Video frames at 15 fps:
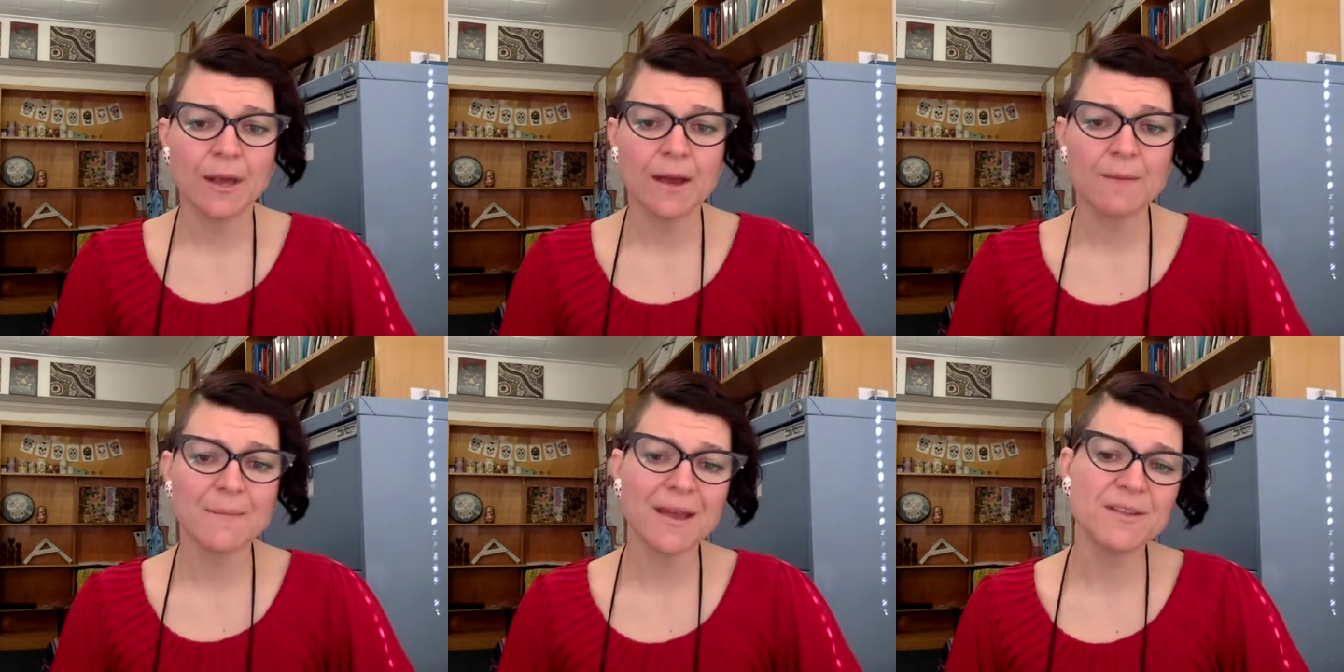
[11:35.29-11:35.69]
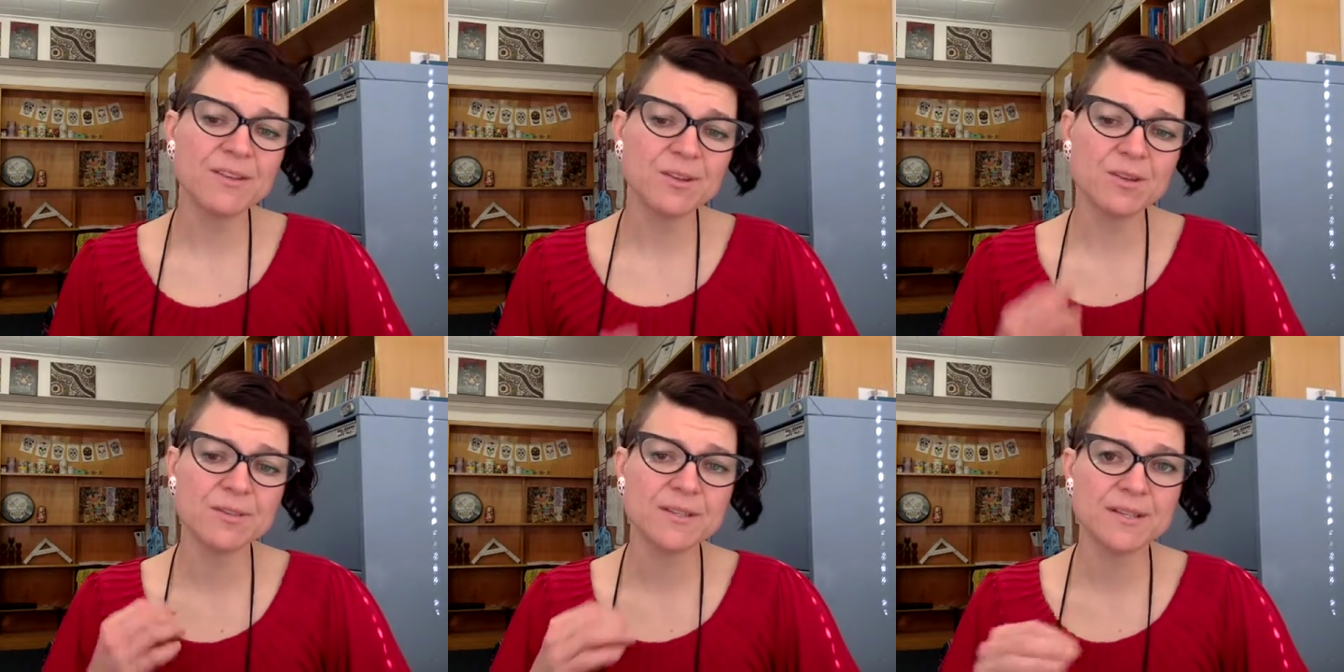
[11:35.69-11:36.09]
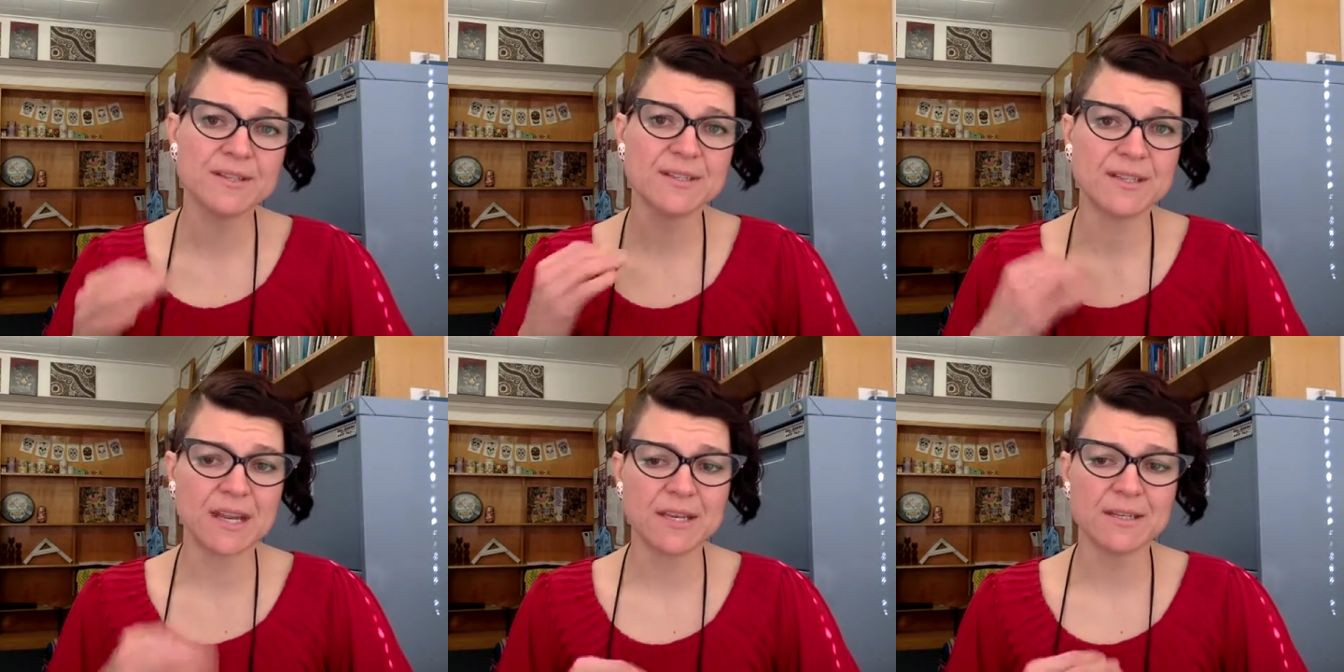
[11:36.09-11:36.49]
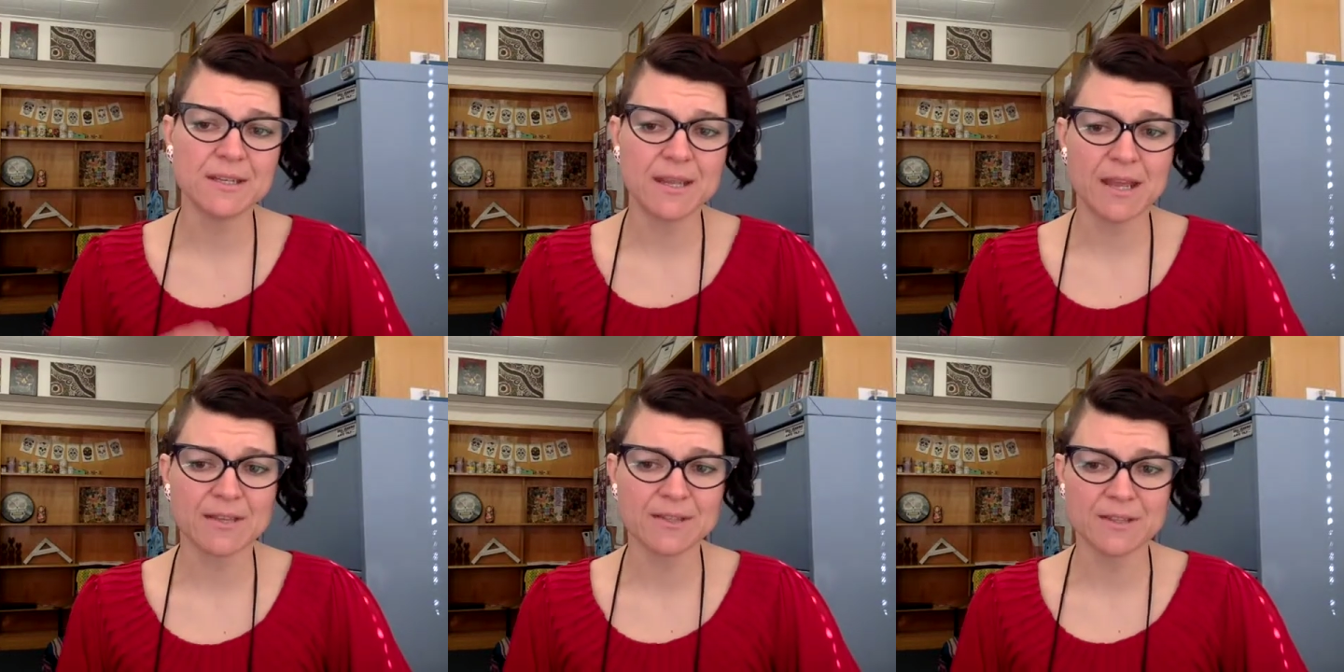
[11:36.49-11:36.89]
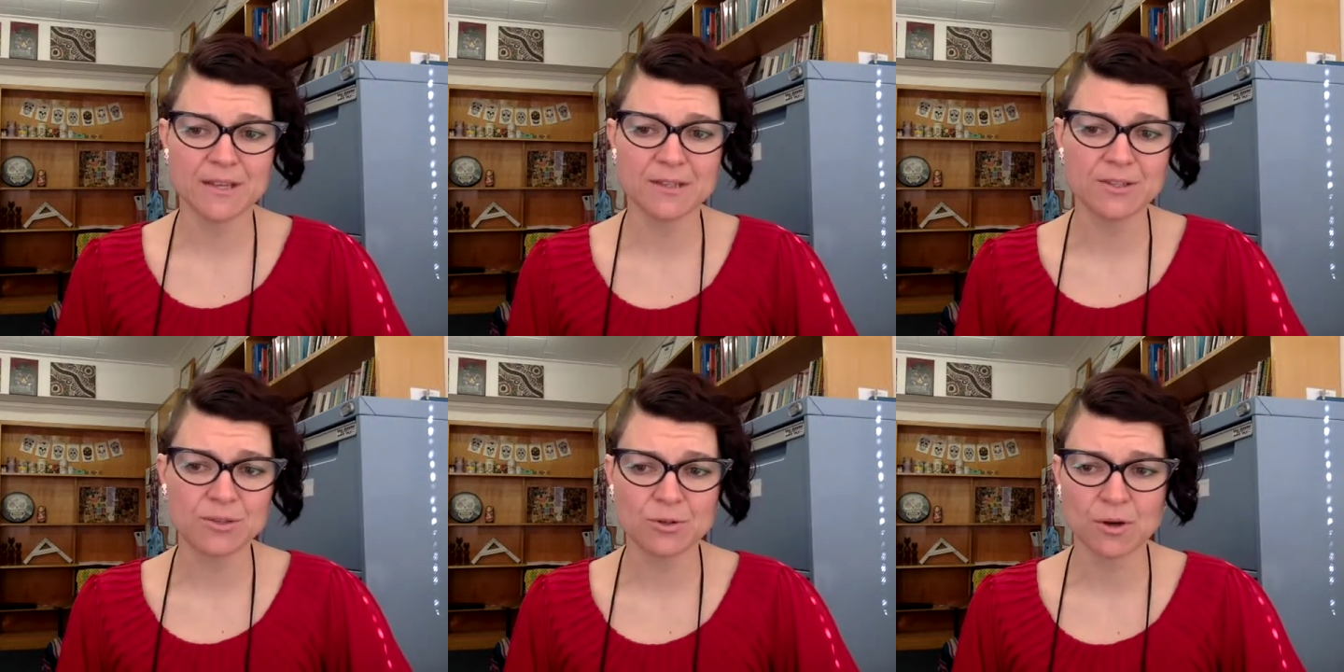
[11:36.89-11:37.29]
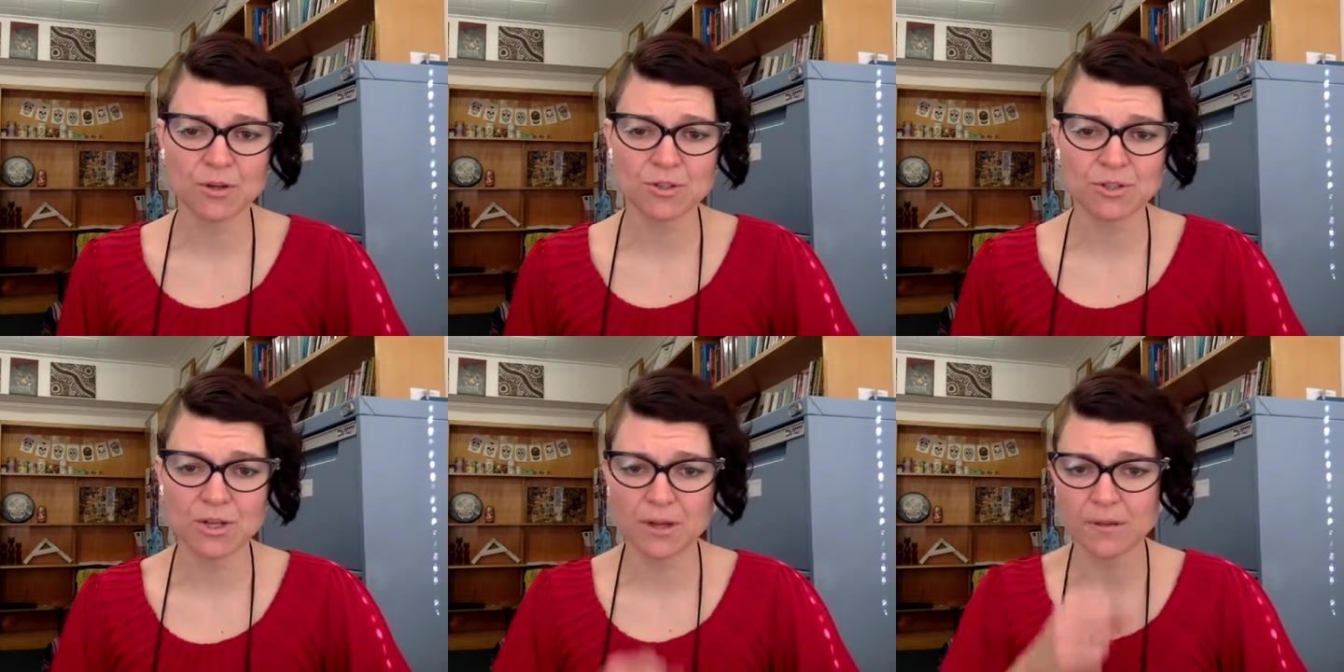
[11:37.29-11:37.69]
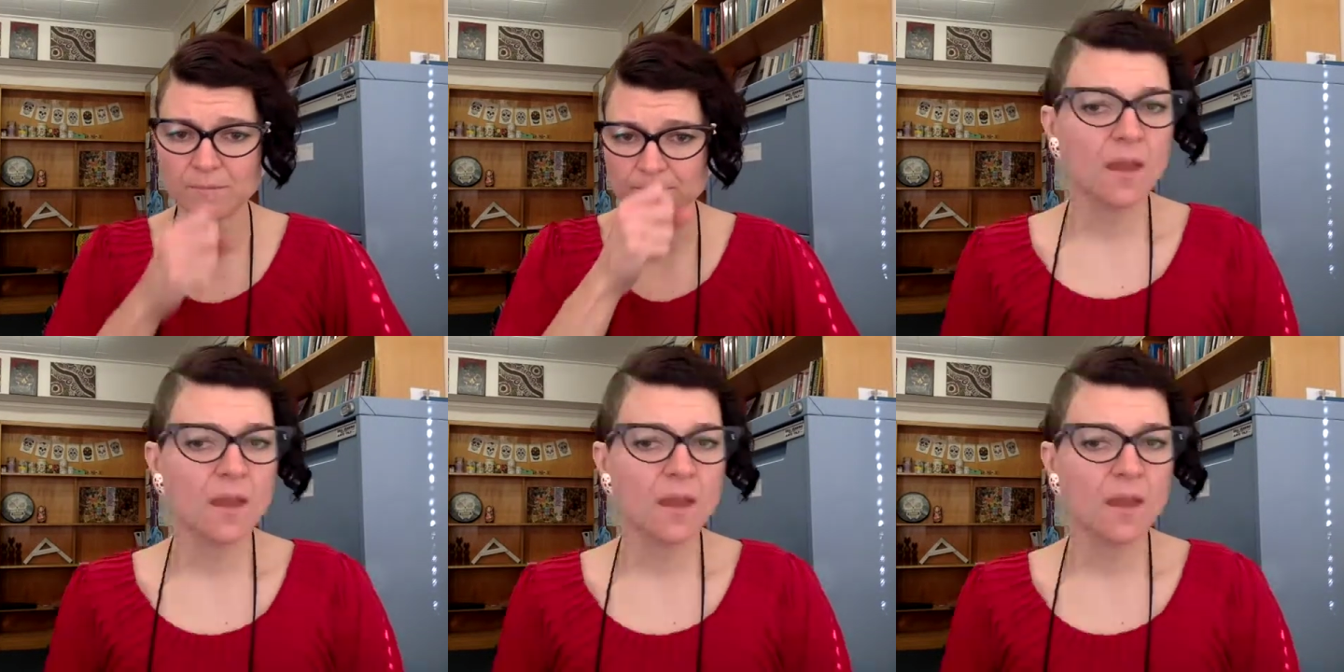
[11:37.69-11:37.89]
And use a standard essay structure.